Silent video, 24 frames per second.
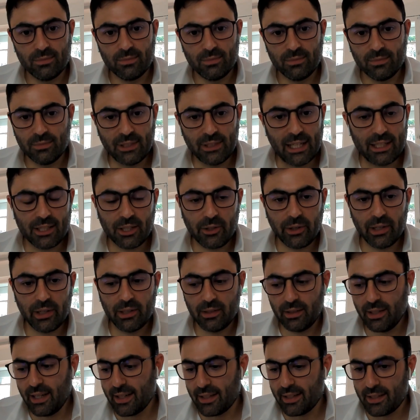It's a
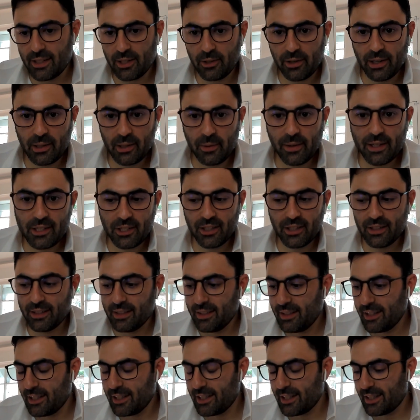great
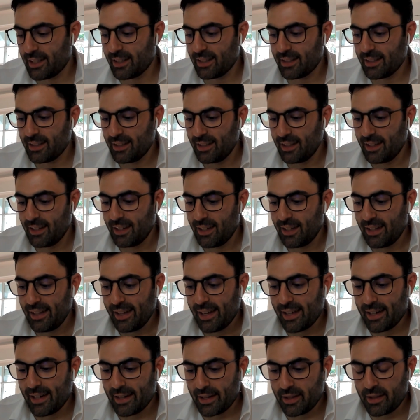question.
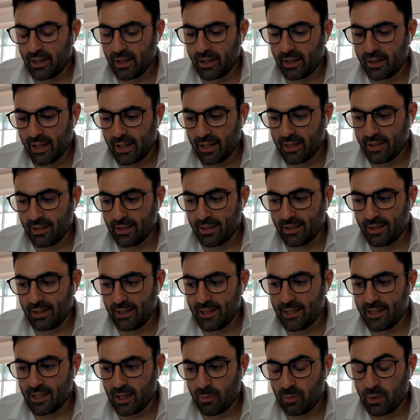And I think that
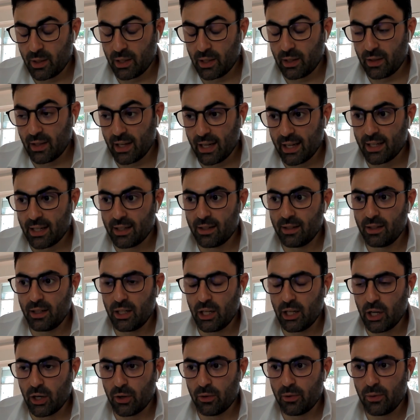is something that,
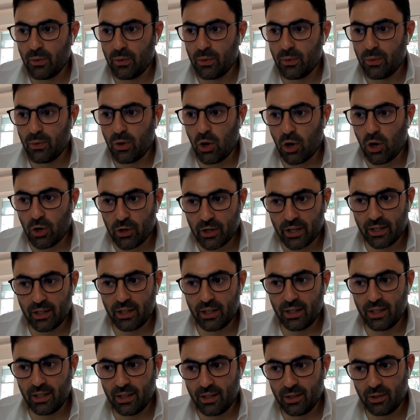
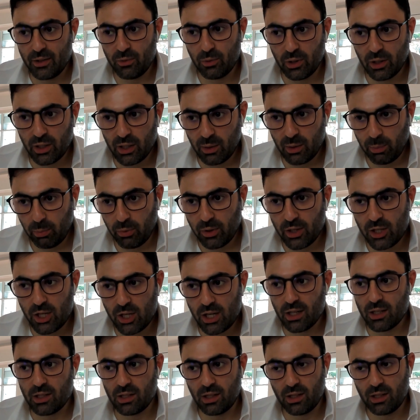Arne really
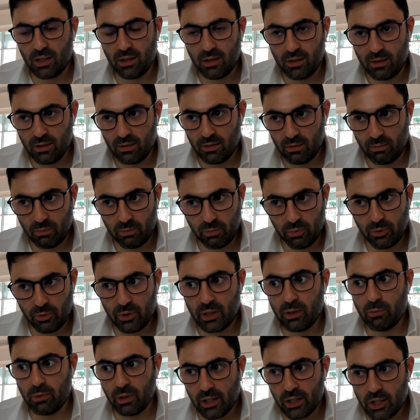preaches pretty
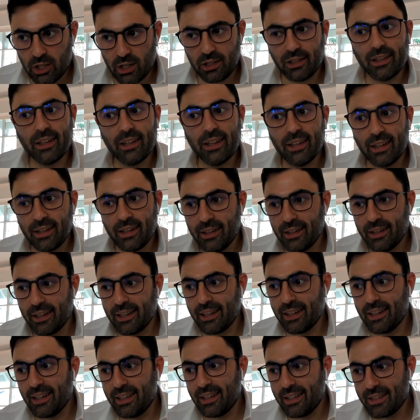religiously,
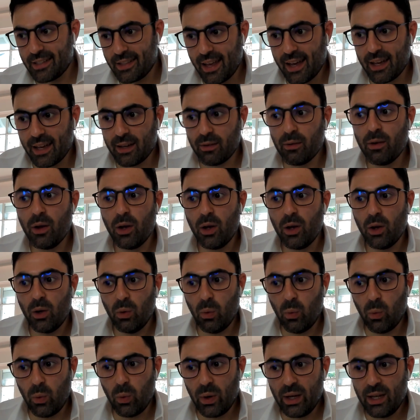is that
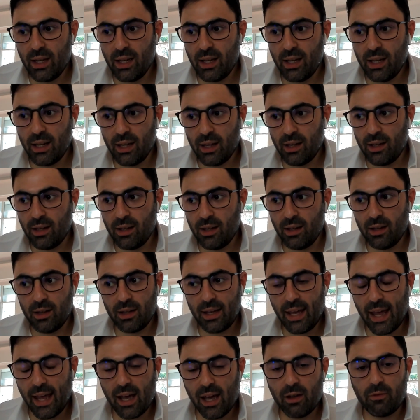we
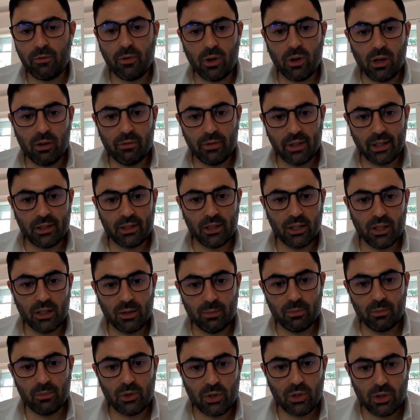can't fall
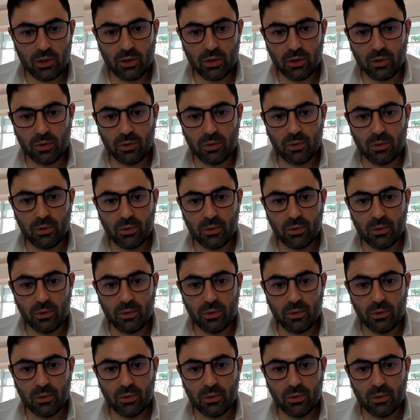victim to,